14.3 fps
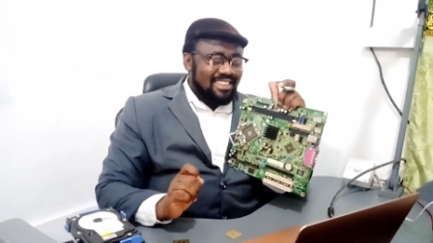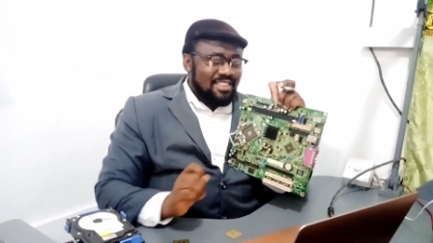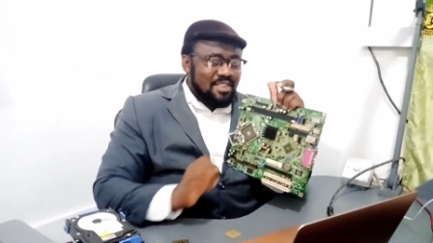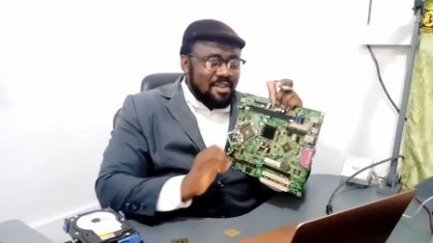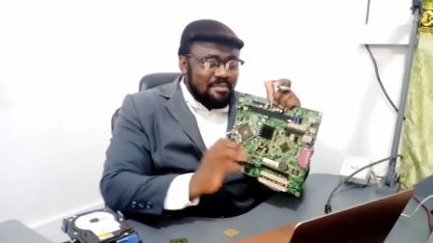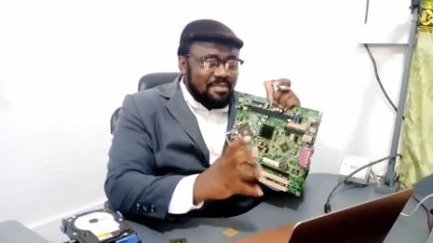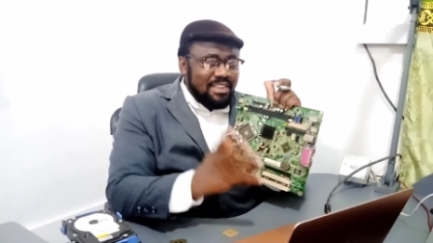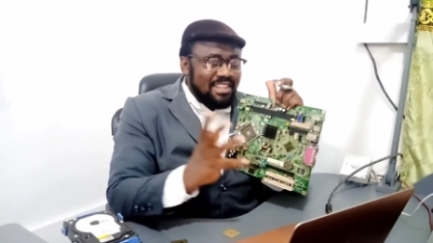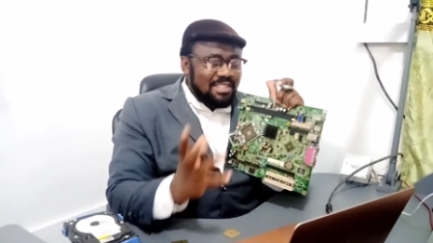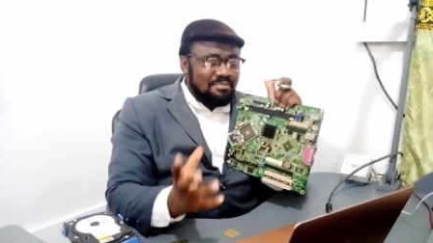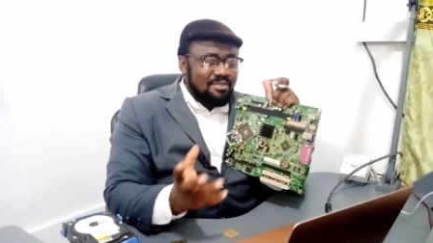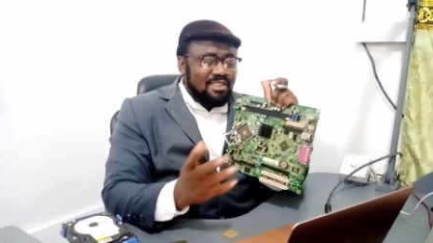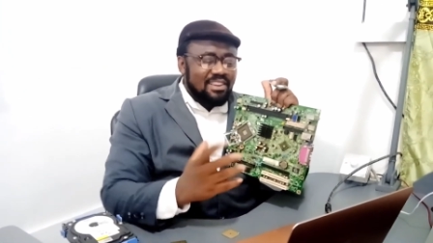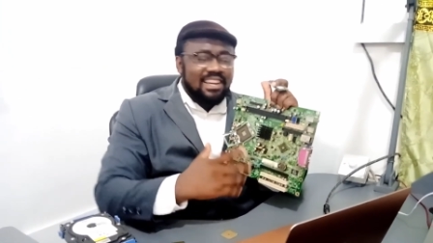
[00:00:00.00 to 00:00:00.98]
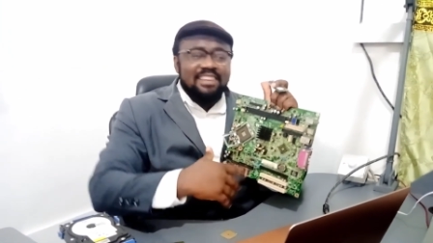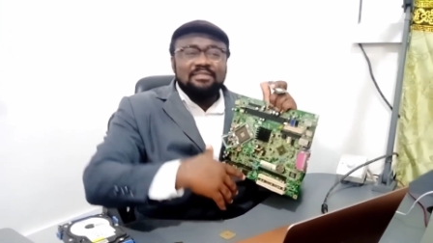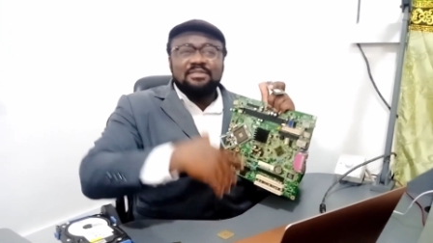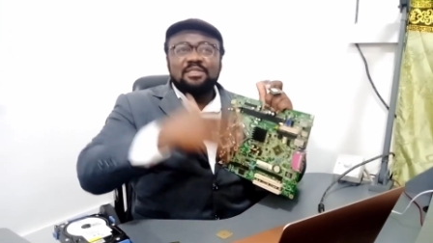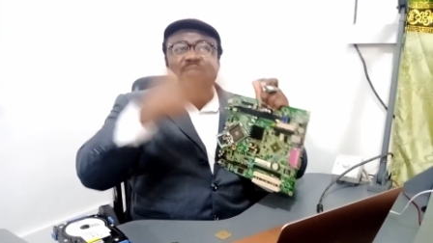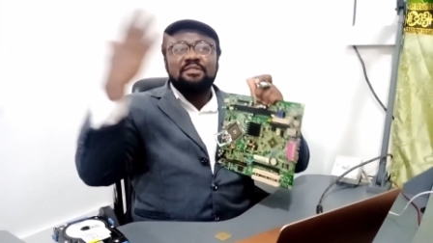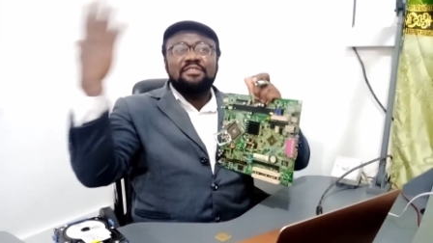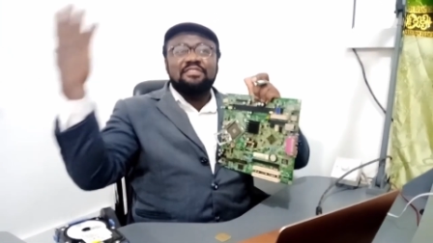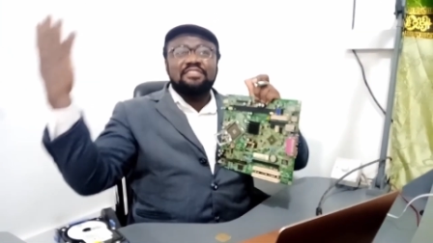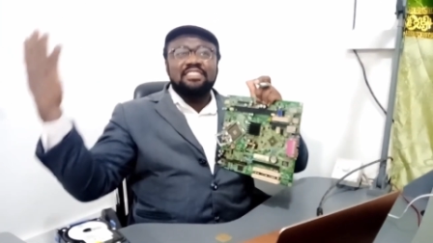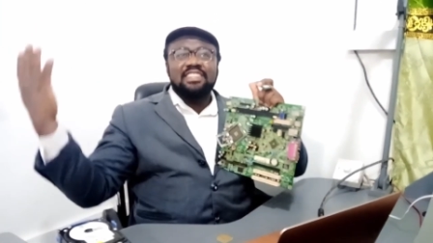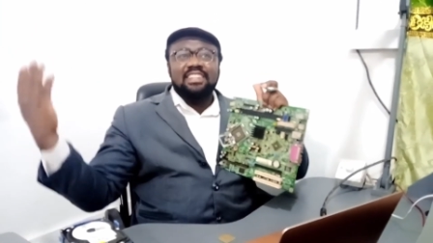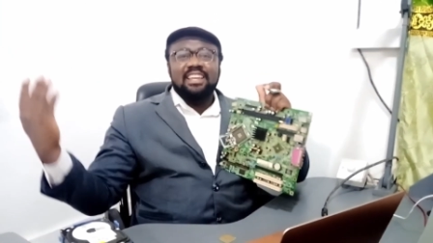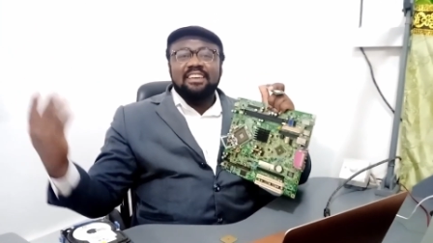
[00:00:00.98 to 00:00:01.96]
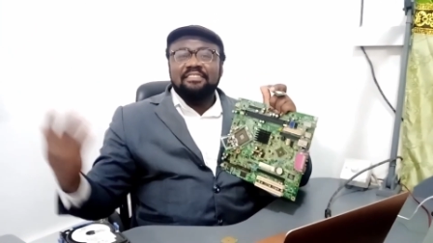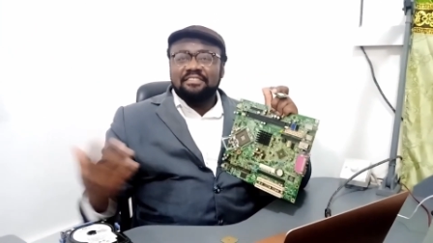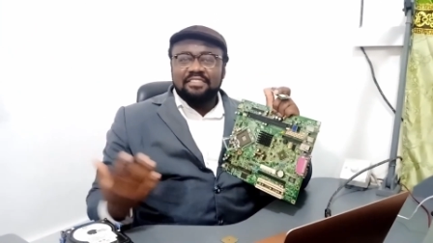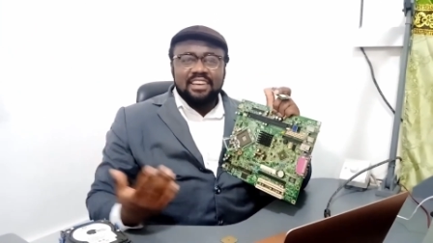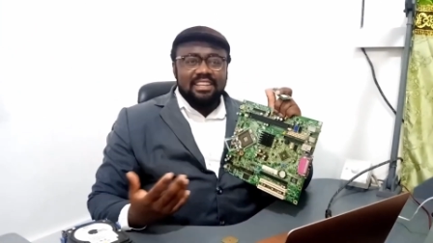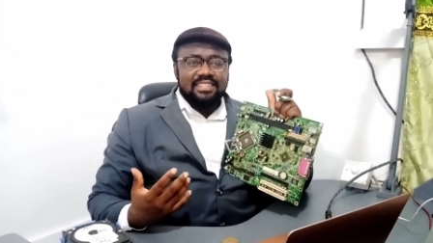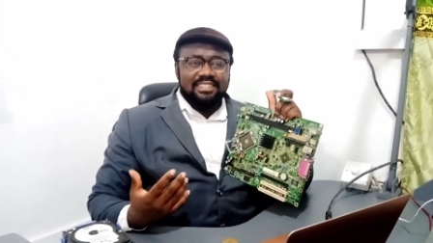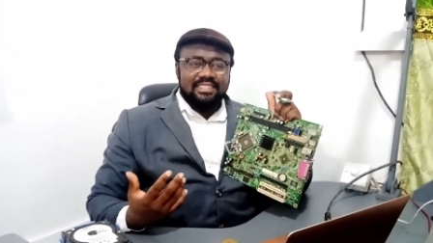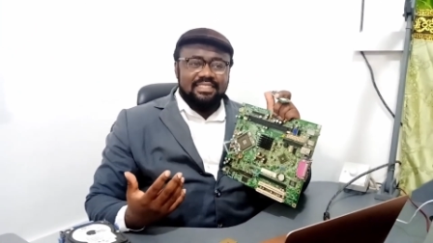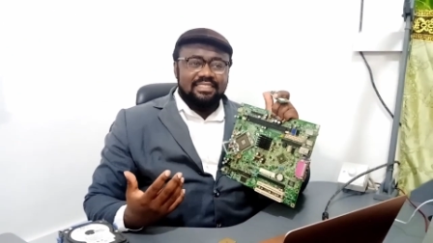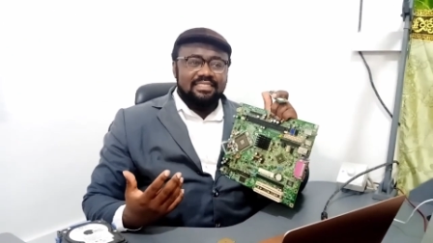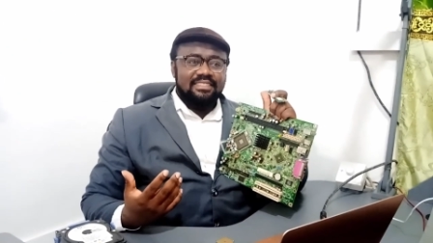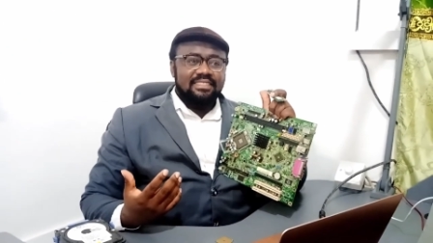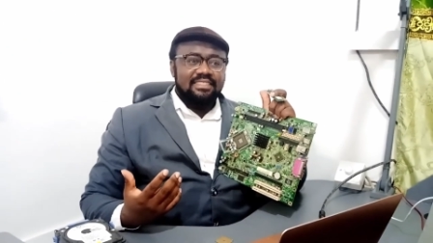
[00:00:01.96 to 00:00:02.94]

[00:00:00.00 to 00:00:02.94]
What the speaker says: you open this program so free and fast.